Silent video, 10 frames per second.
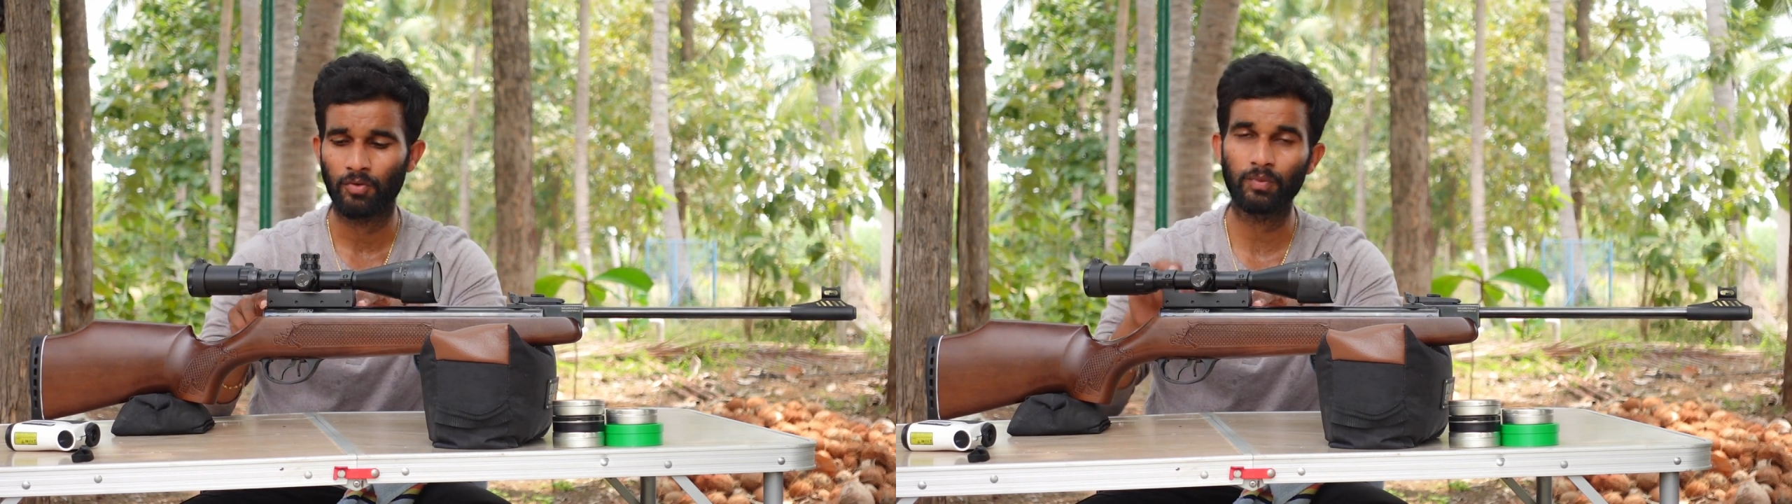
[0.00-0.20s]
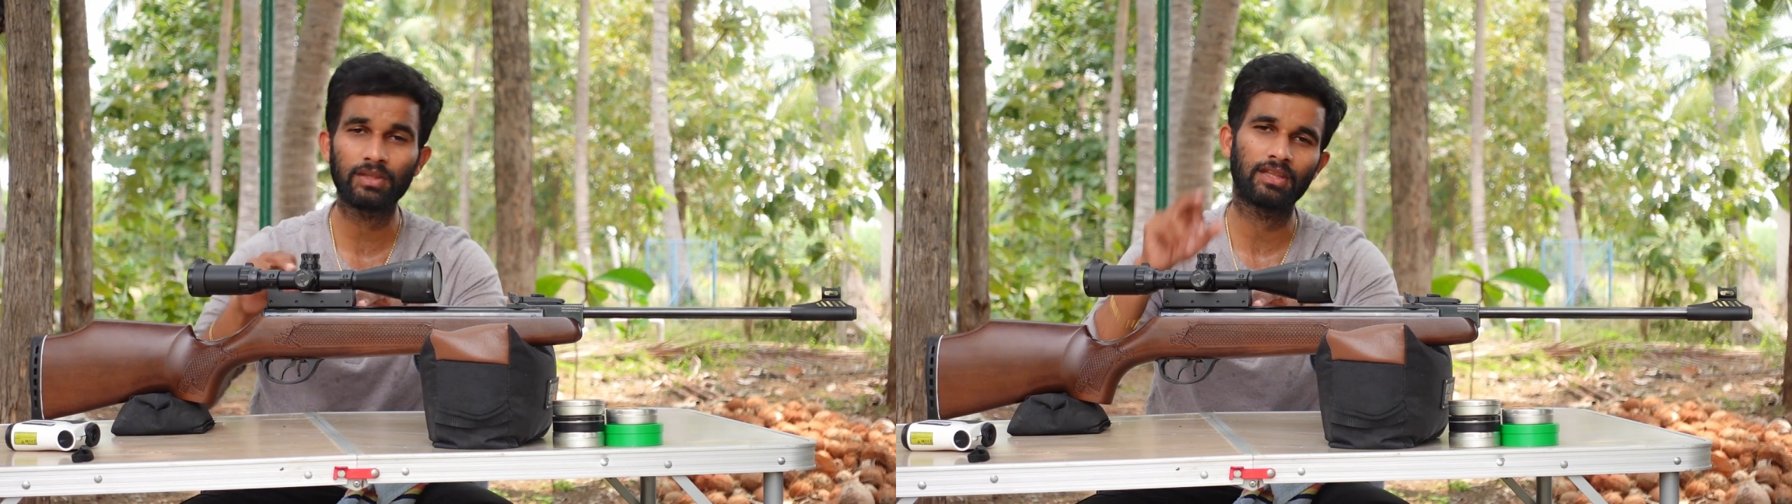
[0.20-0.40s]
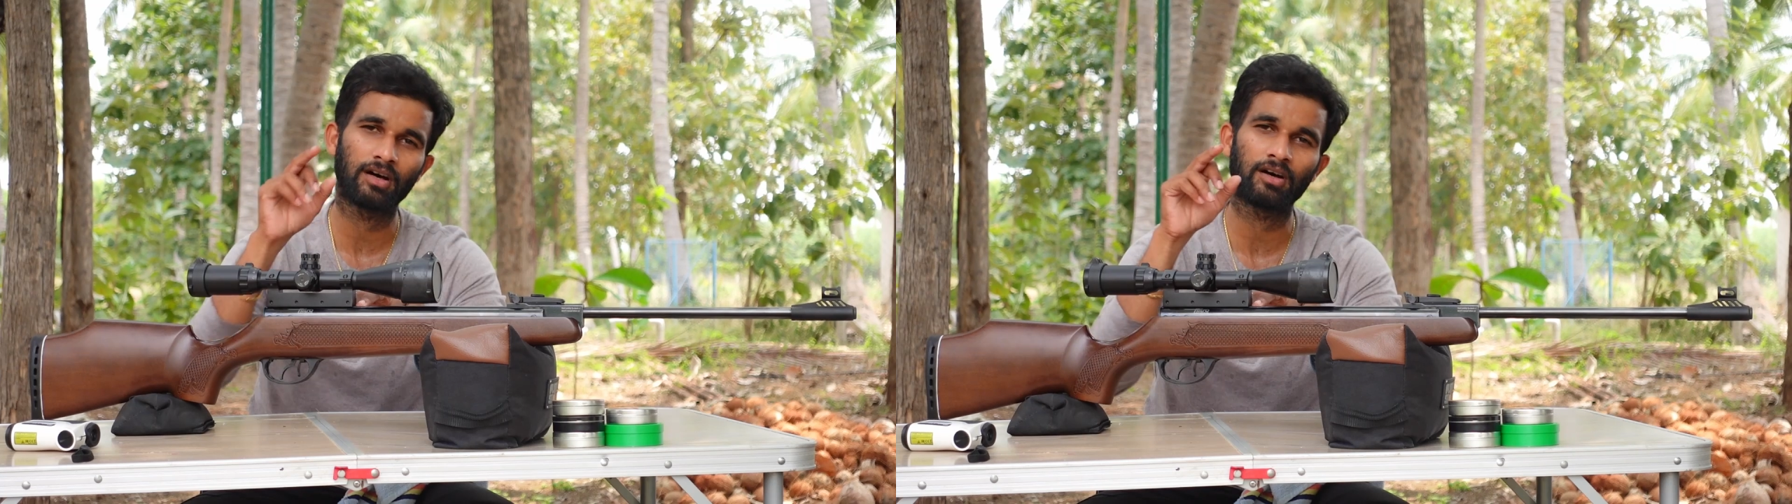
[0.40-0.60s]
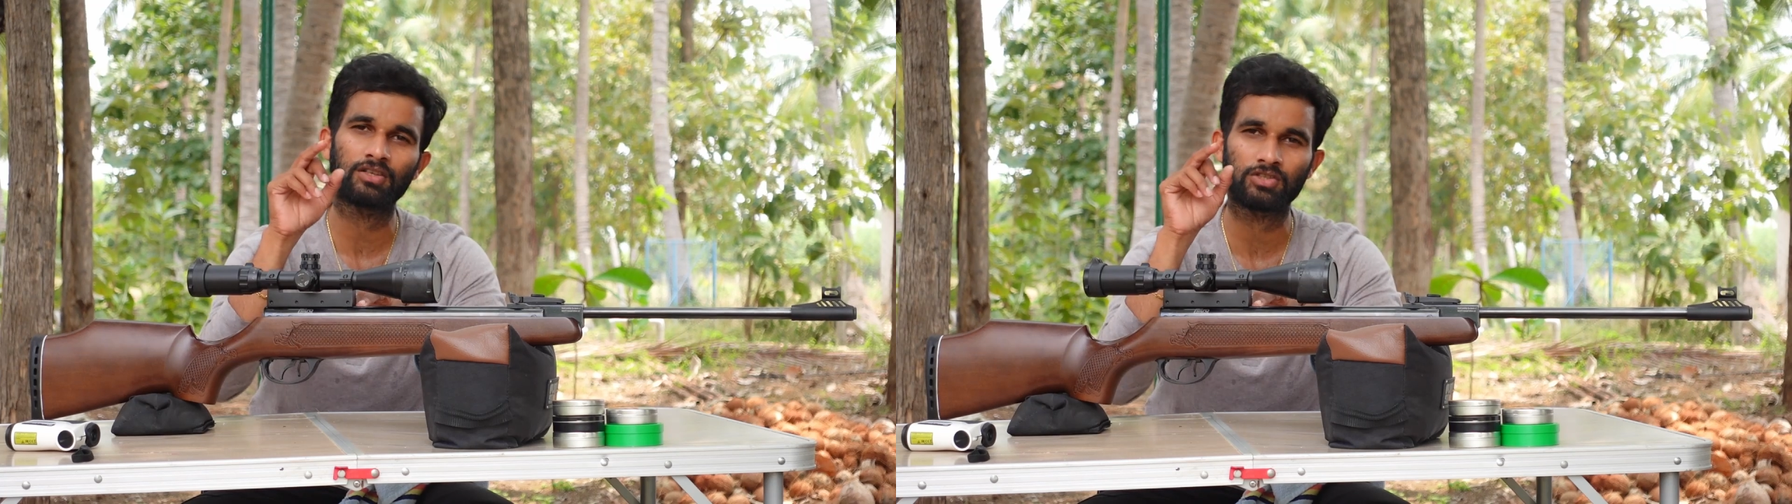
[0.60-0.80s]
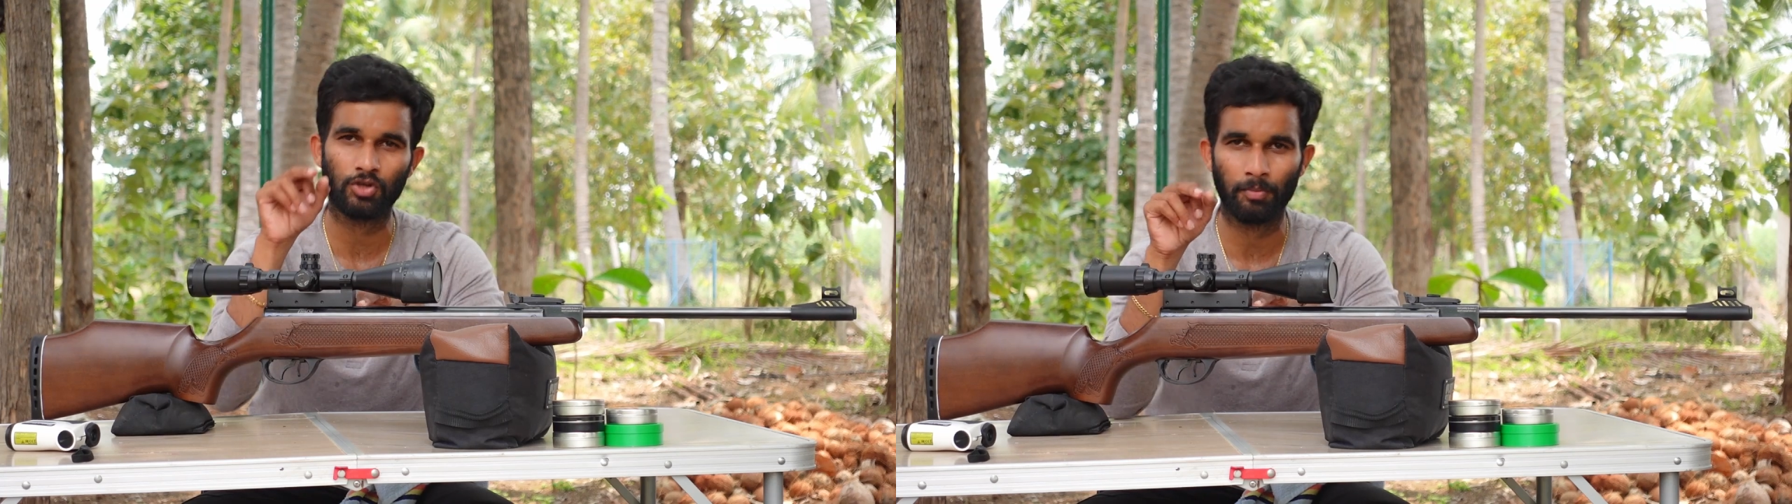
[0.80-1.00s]
with
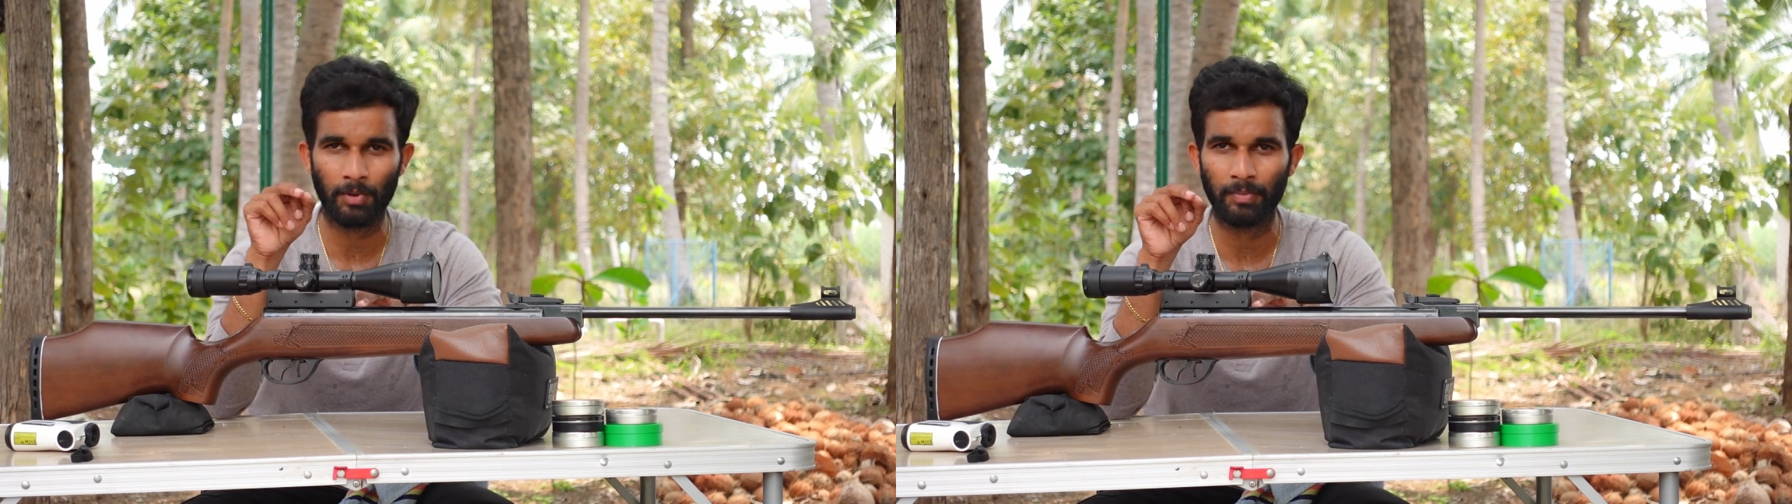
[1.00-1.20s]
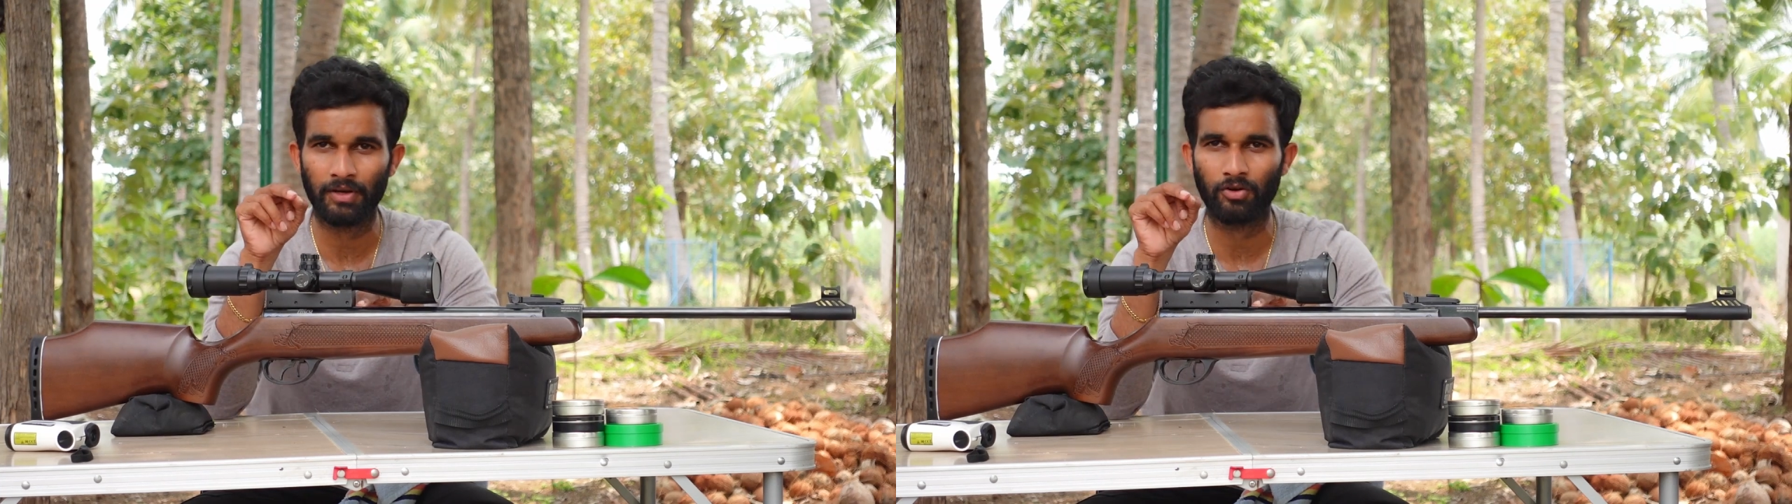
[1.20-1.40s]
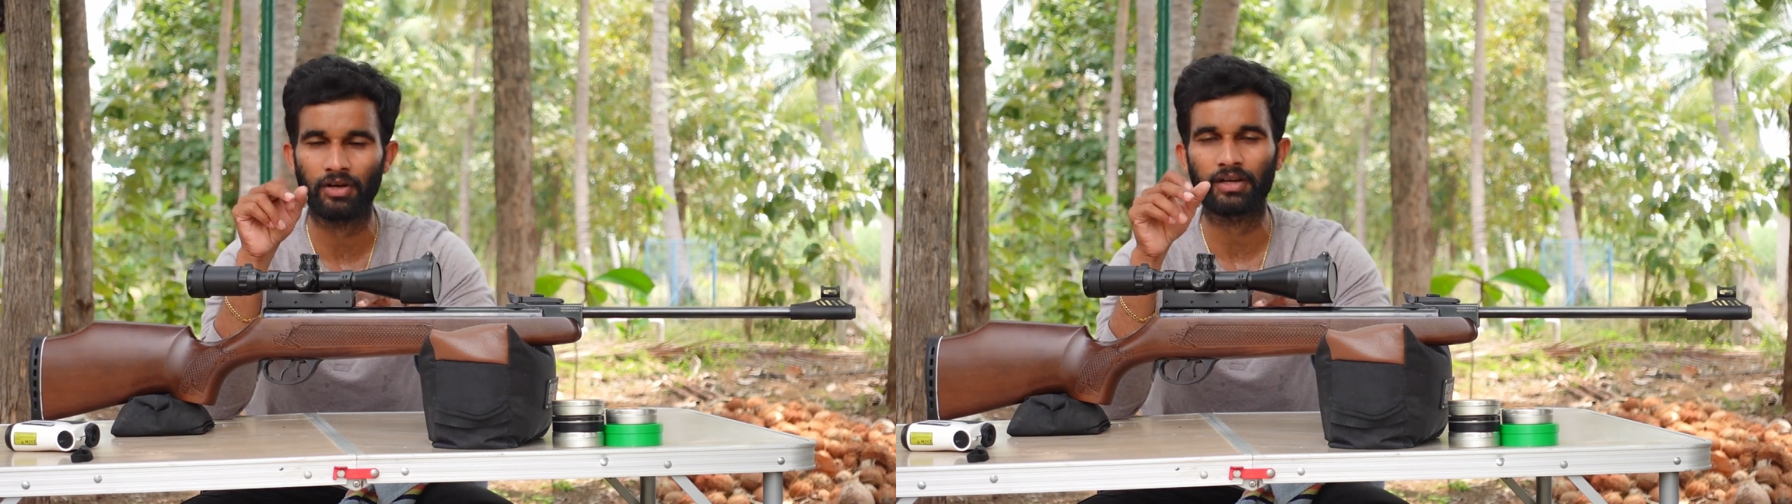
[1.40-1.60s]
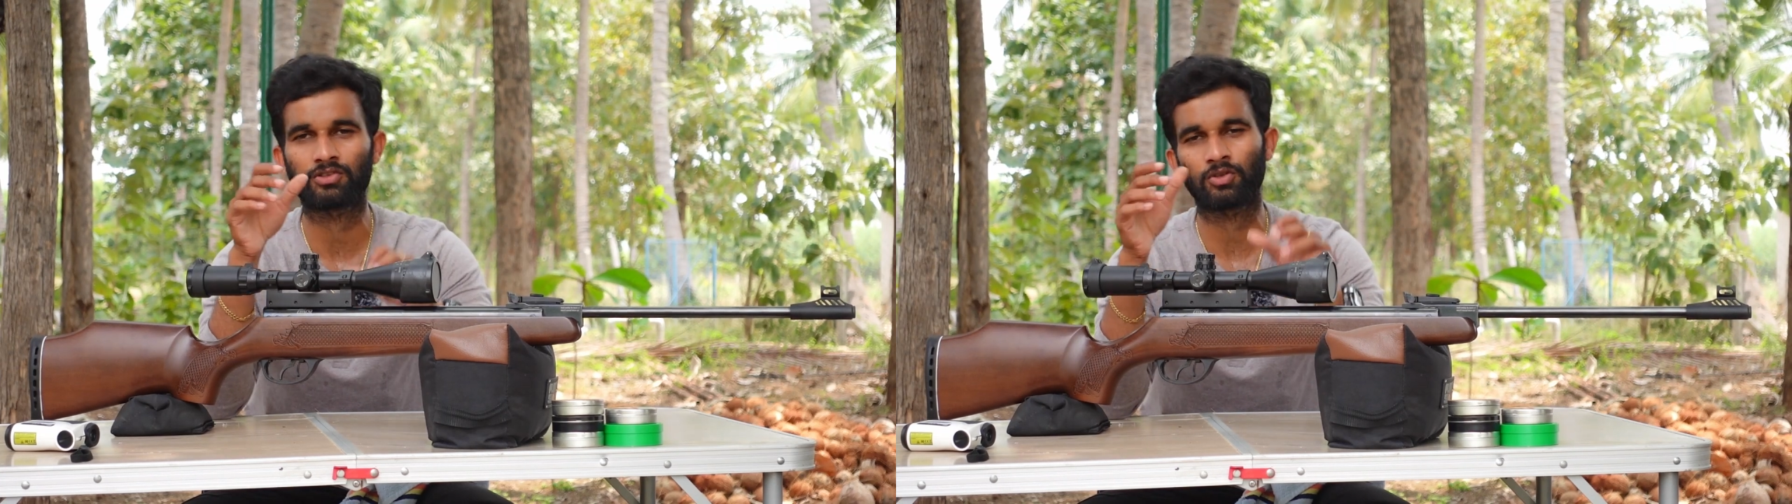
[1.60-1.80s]
a stopper pin on it.